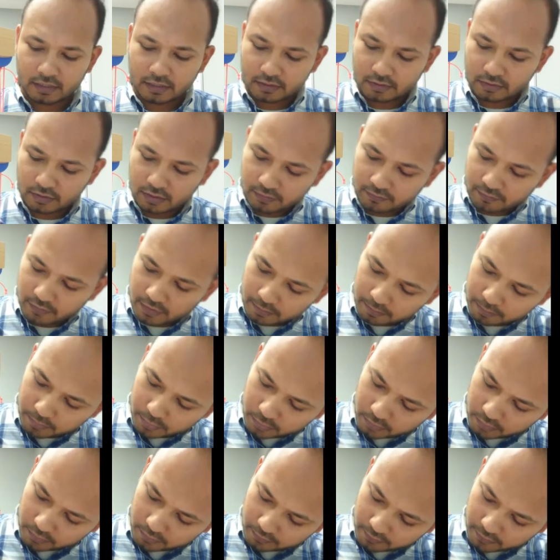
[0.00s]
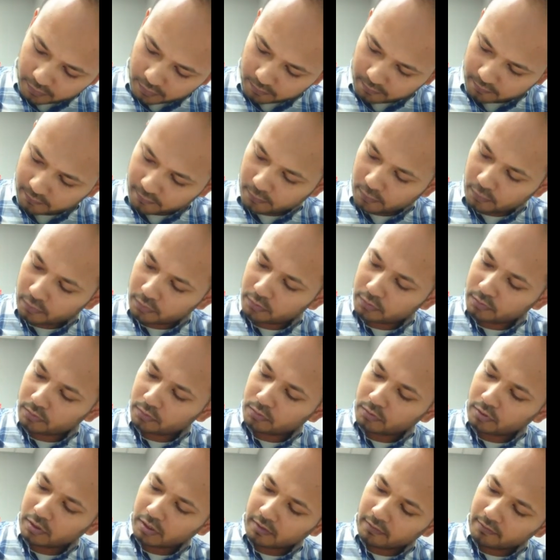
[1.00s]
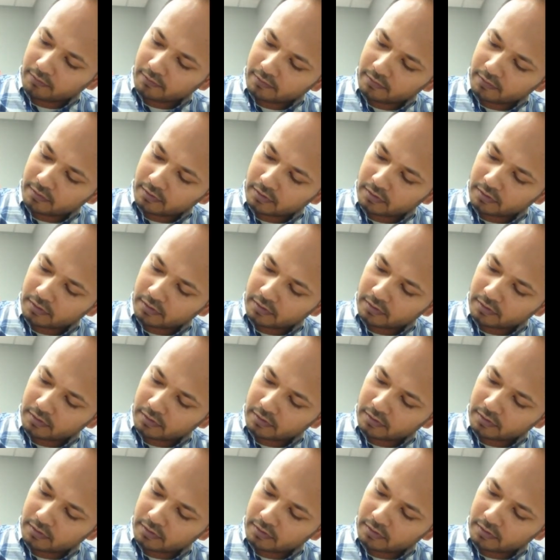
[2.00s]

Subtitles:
So if I put from 4 to 12,